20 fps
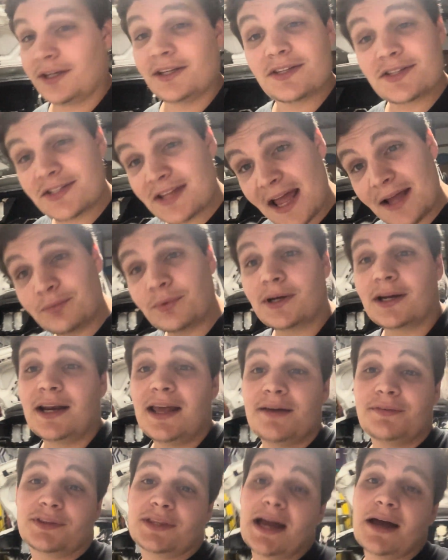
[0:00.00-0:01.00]
Instead, we're going to
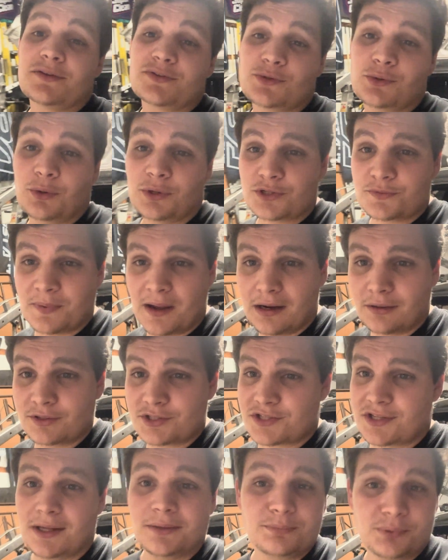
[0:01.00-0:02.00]
have a 1,000 horsepower
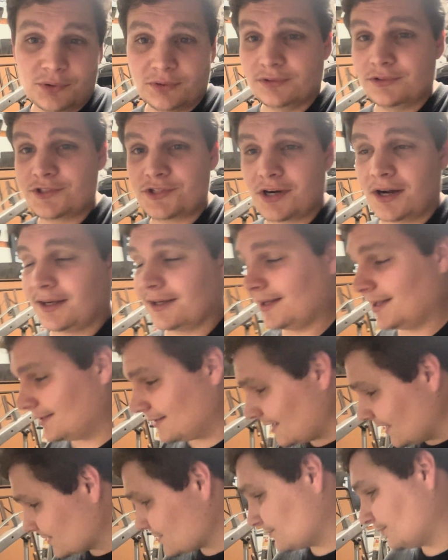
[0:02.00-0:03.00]
sled pulling truck, and
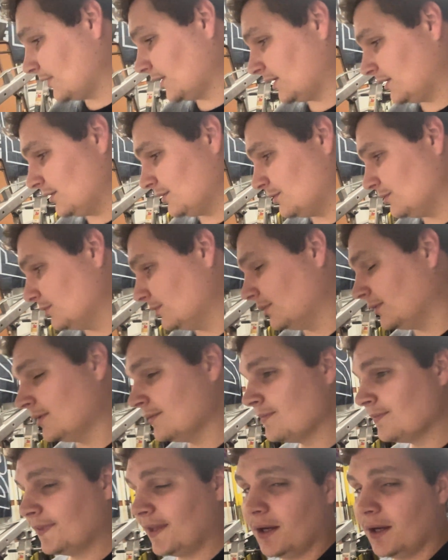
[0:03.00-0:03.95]
that's freaking cool.